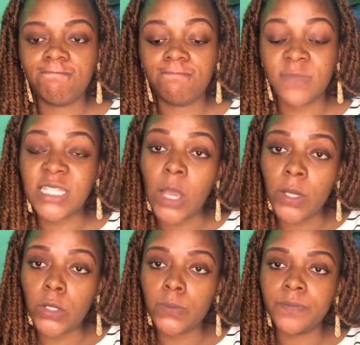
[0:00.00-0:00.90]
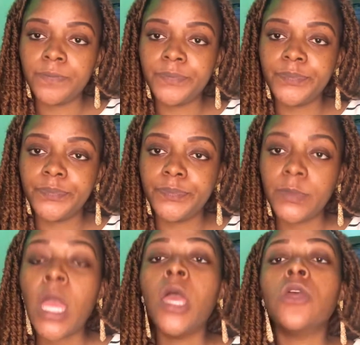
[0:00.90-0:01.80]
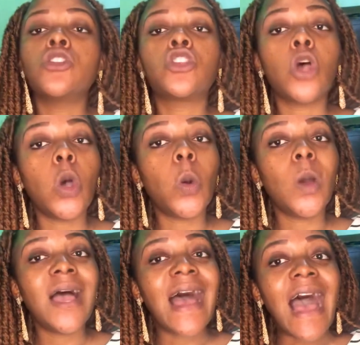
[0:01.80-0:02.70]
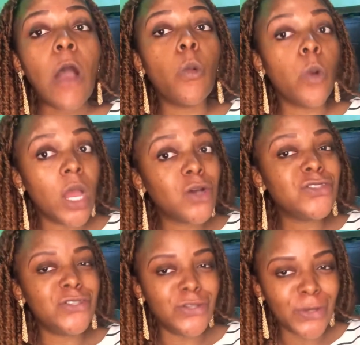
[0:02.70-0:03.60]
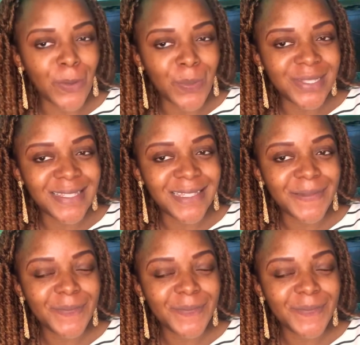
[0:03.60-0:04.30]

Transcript: That's how I know. So how well do you know your body?